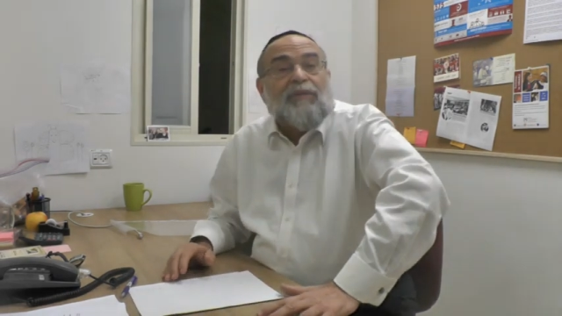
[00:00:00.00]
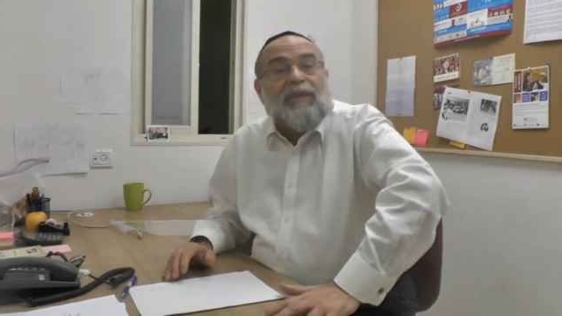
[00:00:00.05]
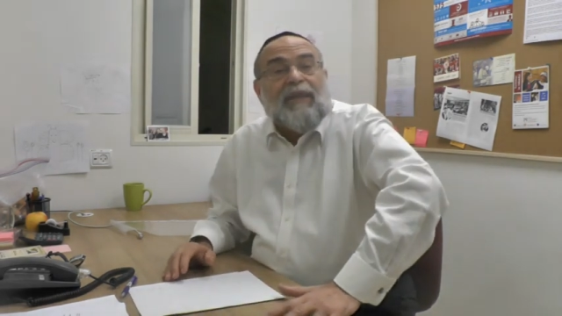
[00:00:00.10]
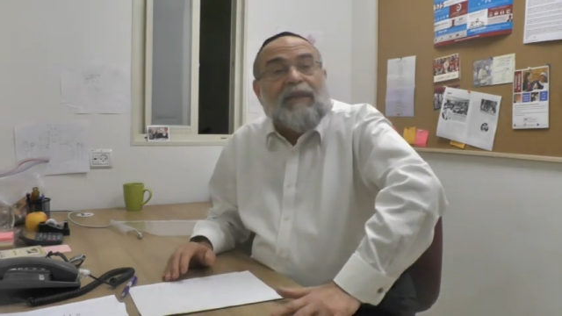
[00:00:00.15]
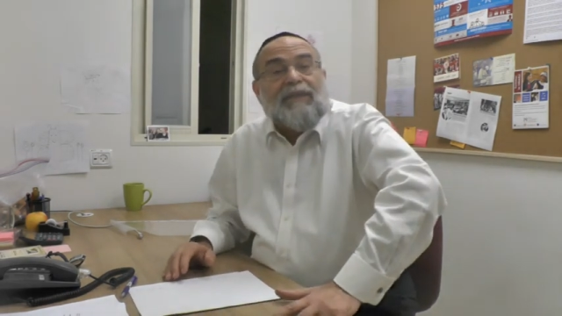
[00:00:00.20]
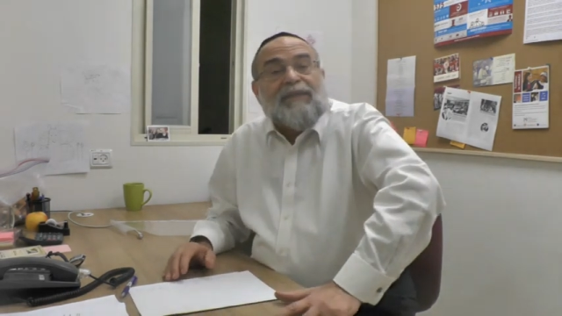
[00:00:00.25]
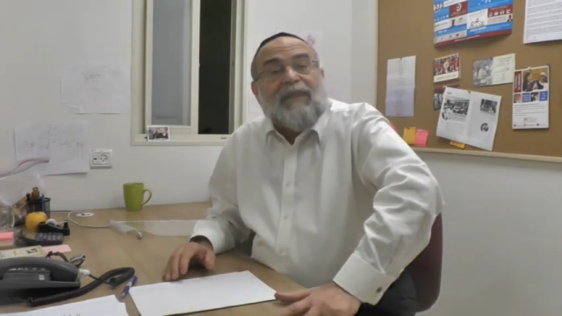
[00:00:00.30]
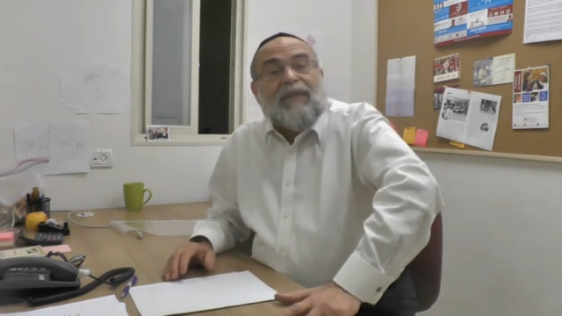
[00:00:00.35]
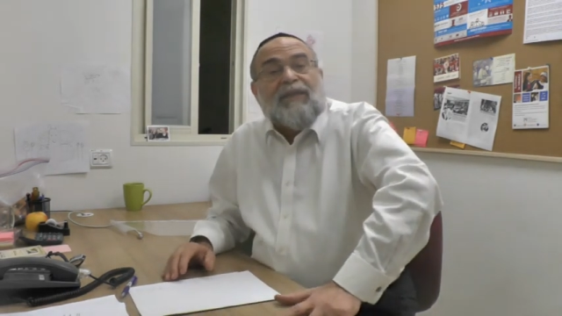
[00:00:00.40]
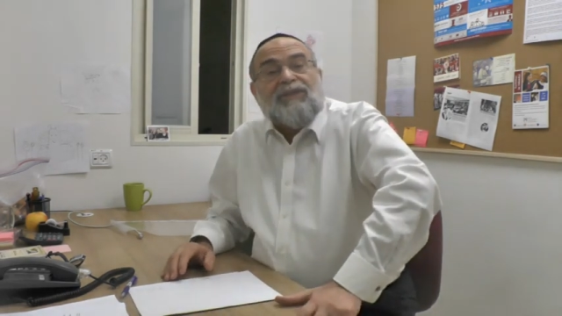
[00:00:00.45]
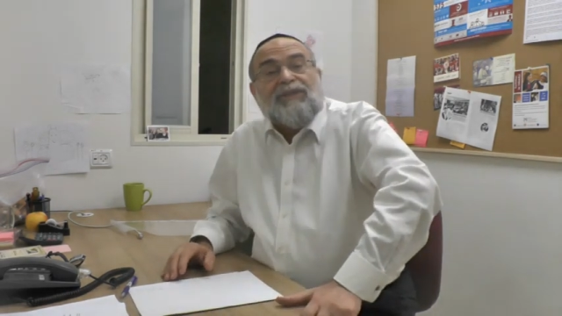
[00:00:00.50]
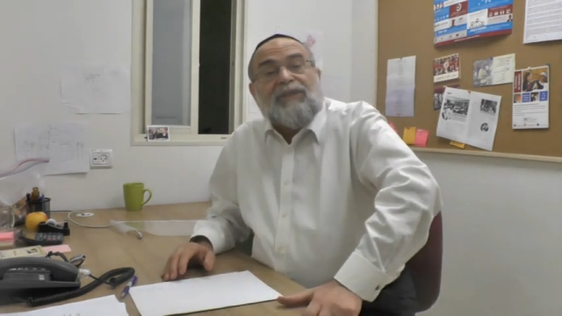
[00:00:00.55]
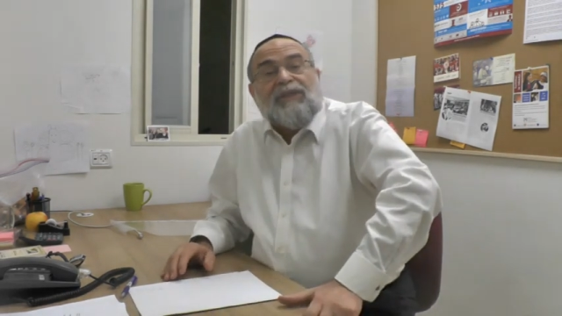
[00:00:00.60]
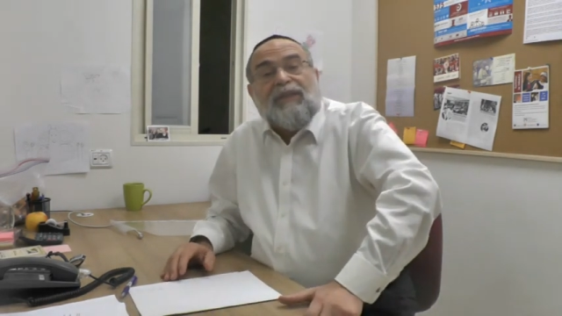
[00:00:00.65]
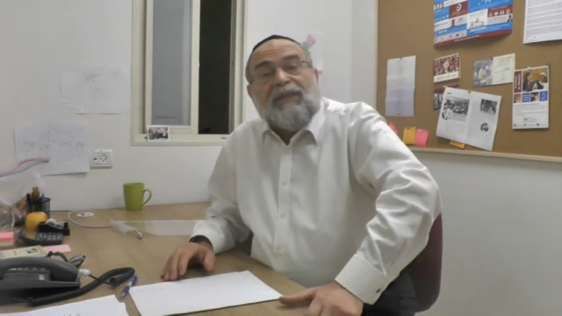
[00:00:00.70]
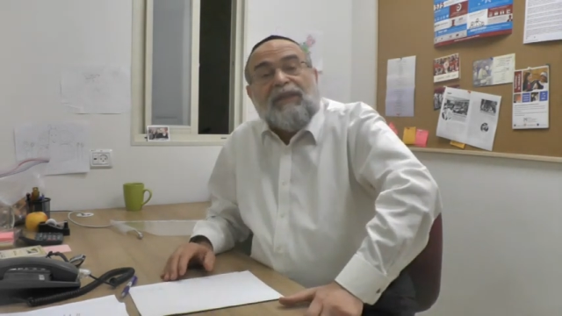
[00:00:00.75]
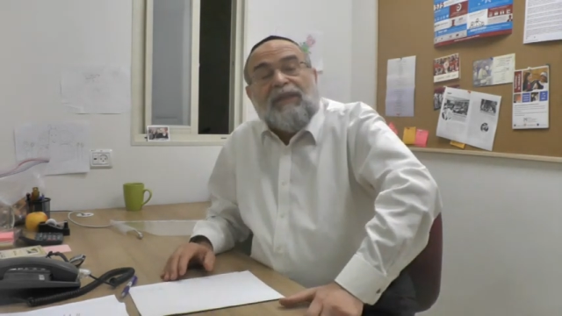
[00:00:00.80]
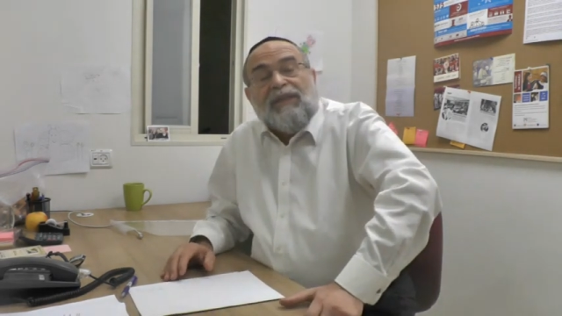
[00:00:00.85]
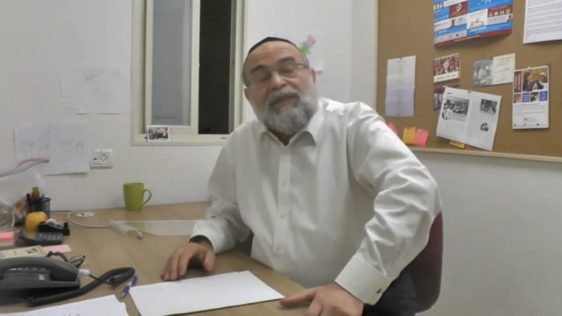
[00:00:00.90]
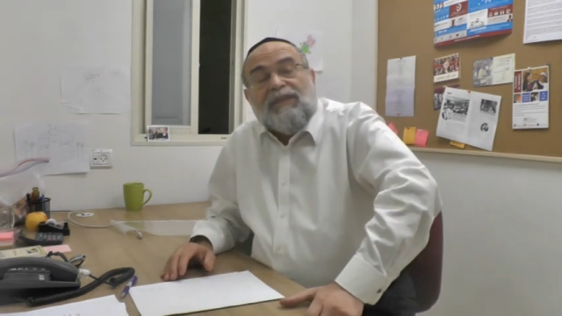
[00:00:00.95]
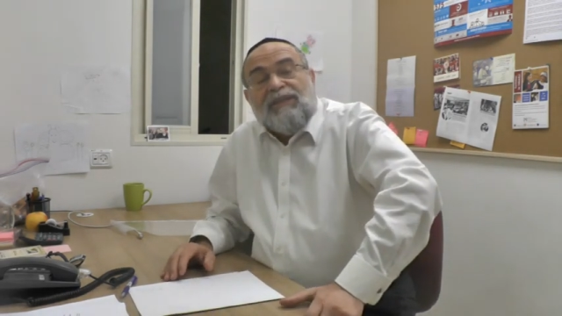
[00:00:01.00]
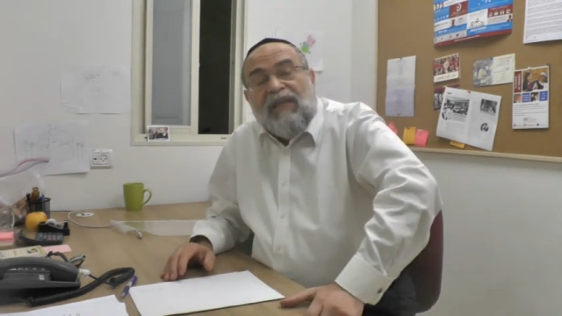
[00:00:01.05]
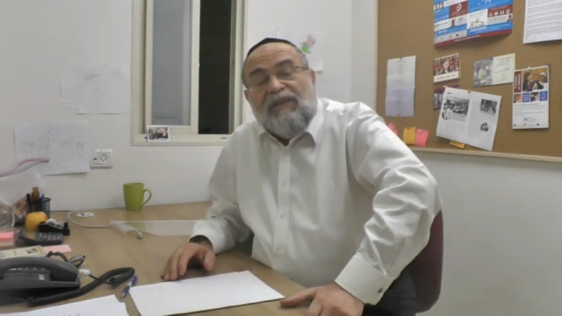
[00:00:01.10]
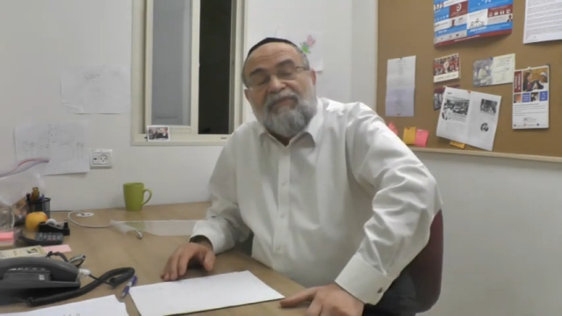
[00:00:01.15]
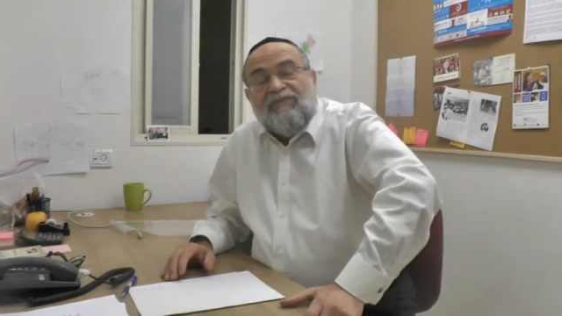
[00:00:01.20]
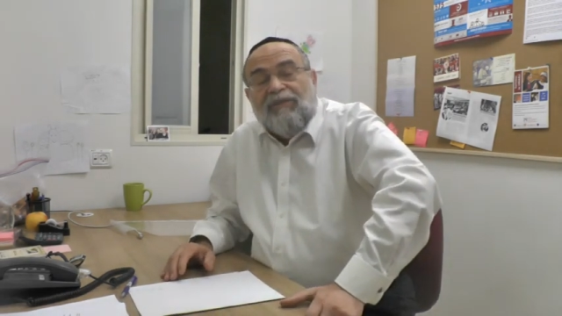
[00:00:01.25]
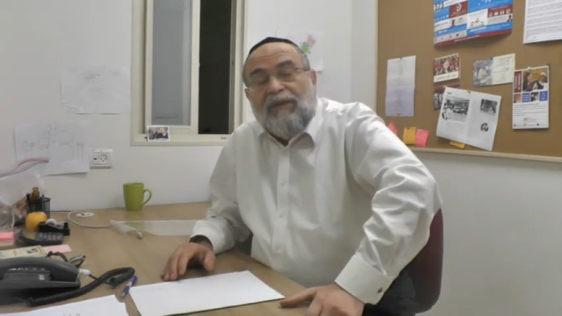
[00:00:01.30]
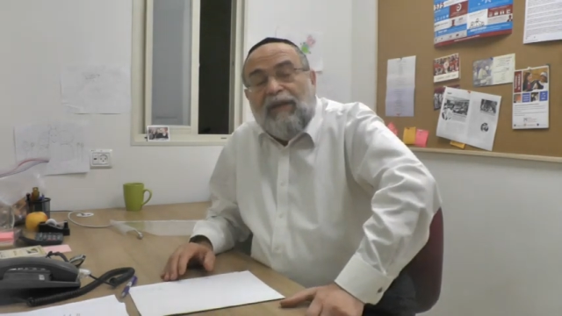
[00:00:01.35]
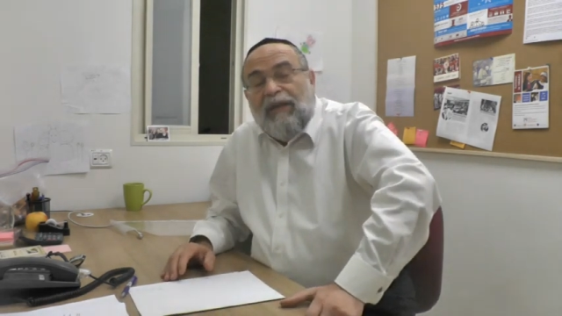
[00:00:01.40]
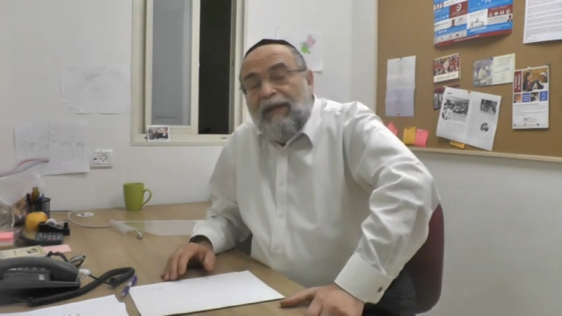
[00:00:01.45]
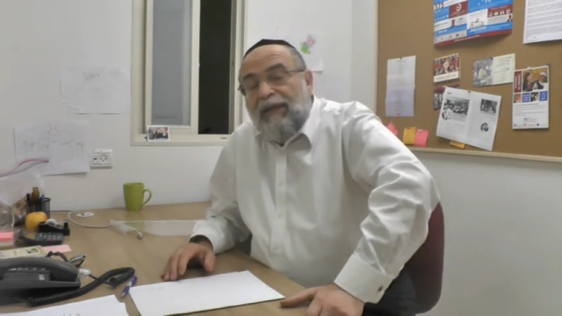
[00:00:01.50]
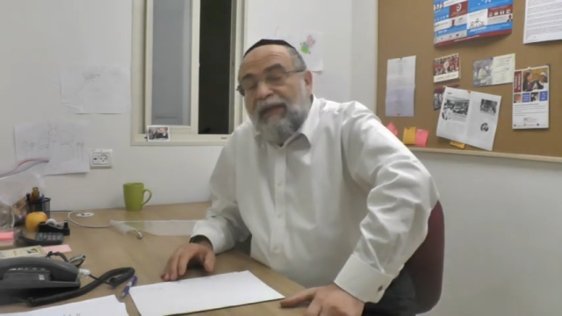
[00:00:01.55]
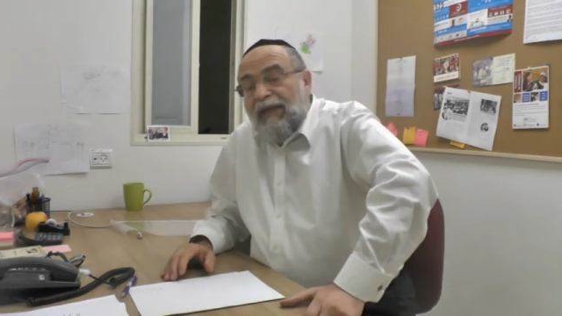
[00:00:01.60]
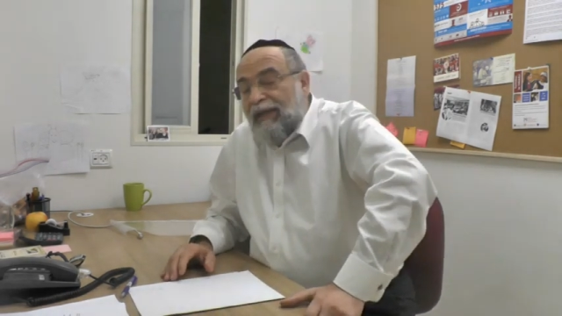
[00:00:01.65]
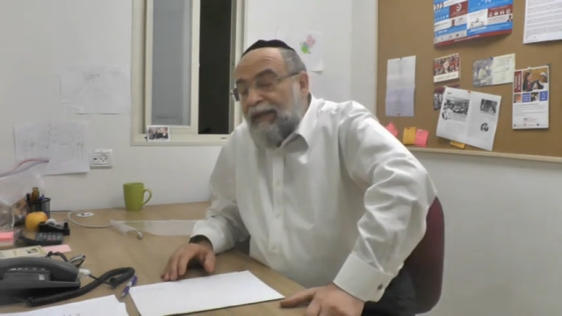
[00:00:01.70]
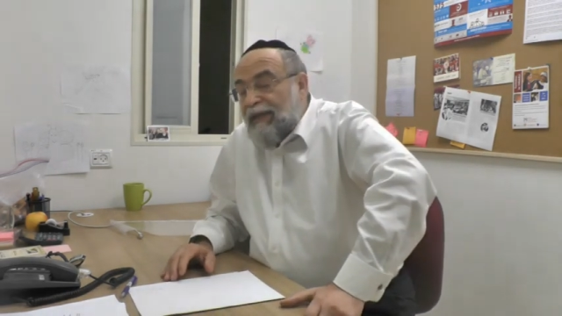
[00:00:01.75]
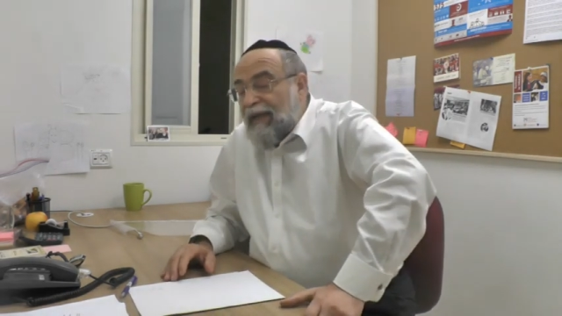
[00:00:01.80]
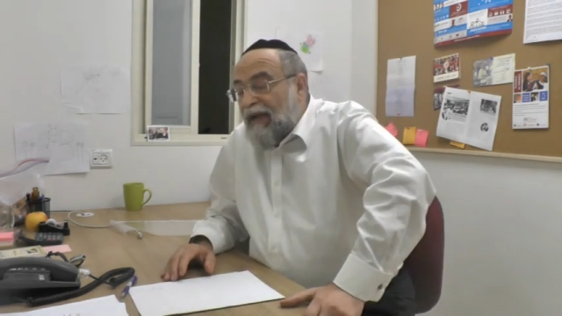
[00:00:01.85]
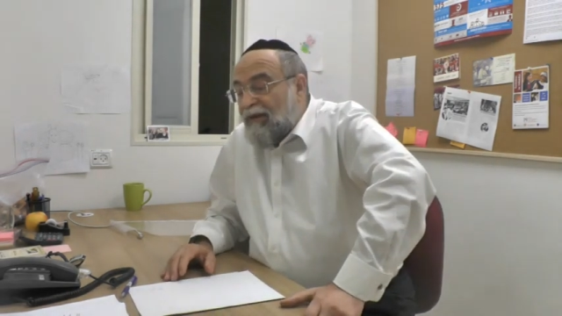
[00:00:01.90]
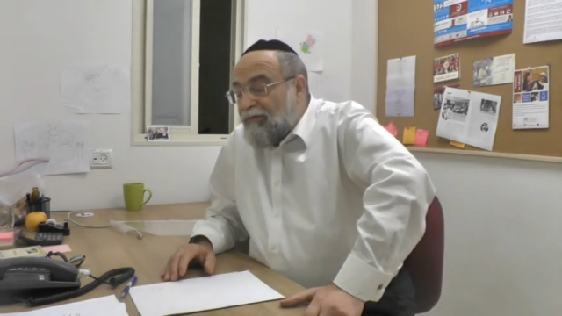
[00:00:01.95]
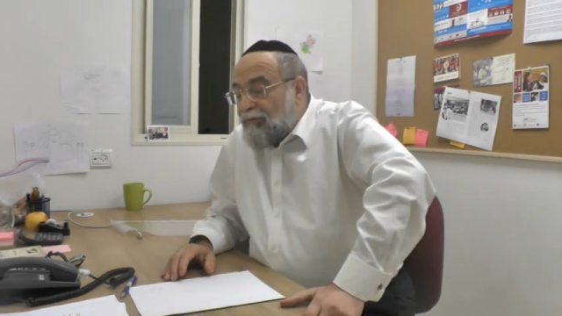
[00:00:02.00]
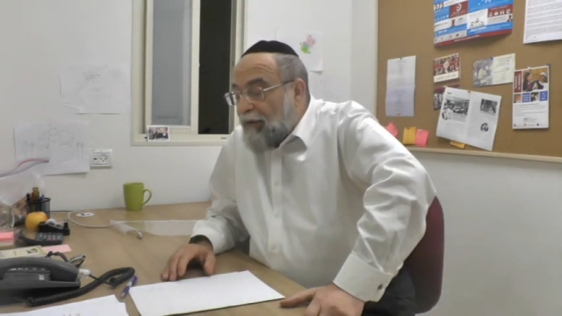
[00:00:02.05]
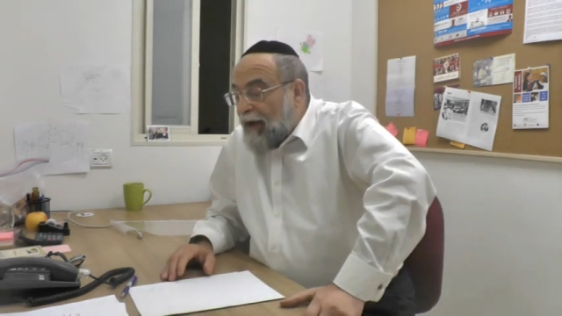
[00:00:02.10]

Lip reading: That's actually, the Sefer Akedah